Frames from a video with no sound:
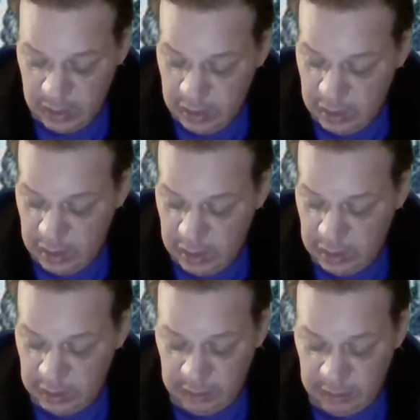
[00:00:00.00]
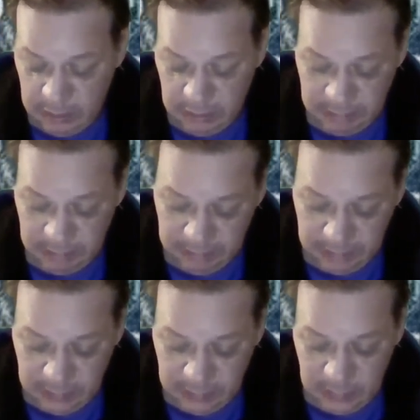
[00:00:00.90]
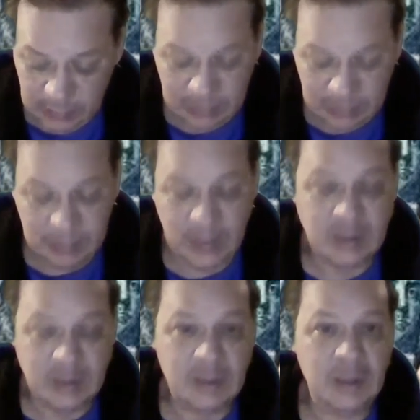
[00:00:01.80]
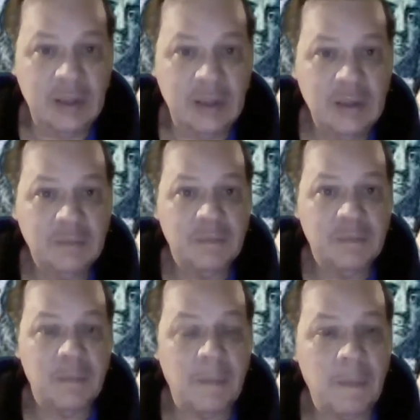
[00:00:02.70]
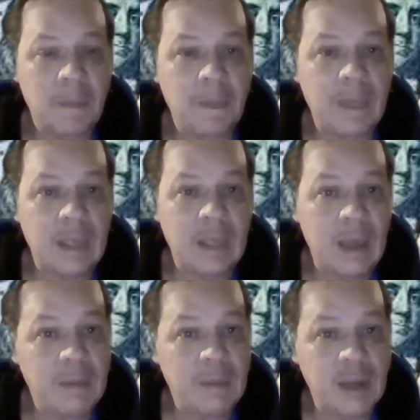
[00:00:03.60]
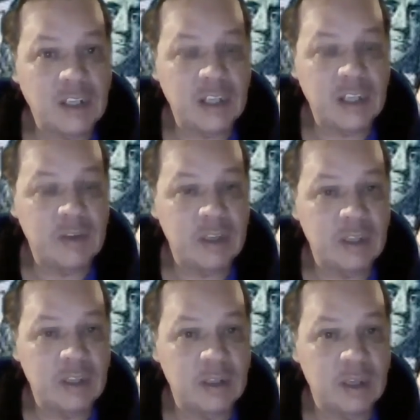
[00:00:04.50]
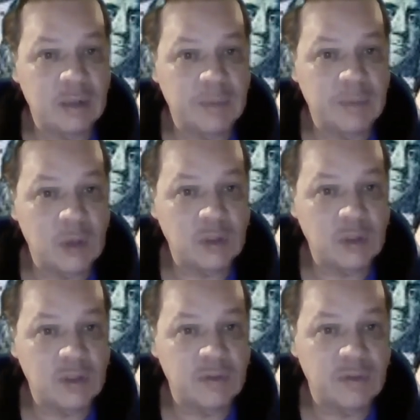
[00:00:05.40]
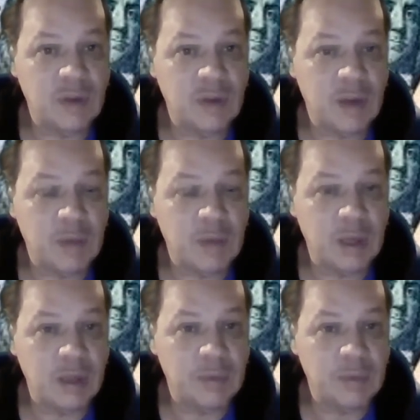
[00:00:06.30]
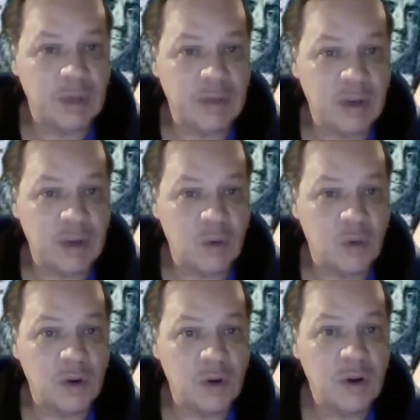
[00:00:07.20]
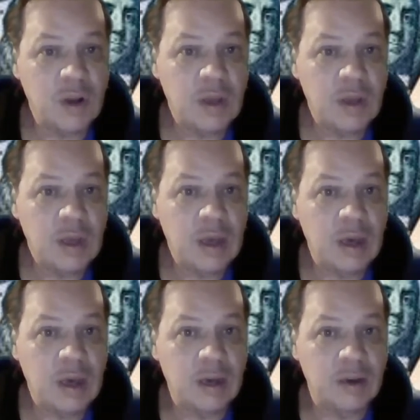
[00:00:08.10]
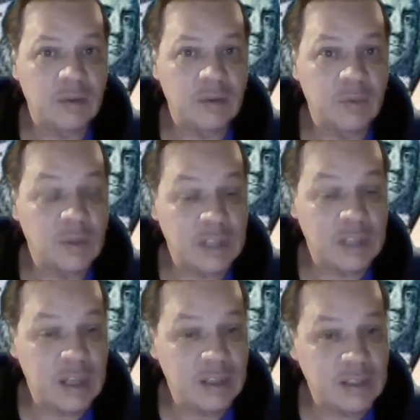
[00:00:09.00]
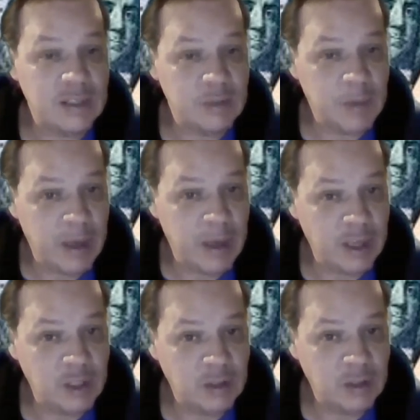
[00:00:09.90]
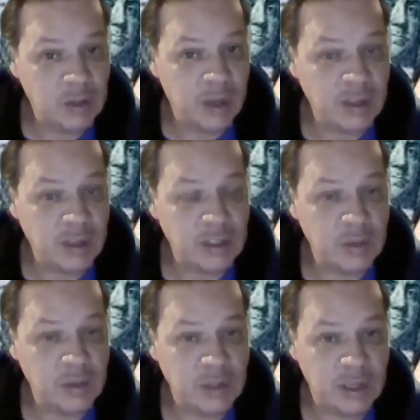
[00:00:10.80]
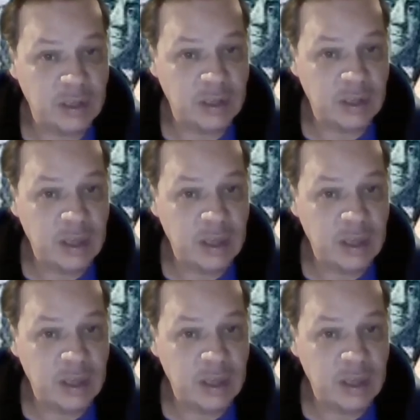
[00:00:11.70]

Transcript: And basically, I'm actually gonna give you a little uh, post of on my upper left hand corner of what's in the stimulus package, so you guys can see what's in it.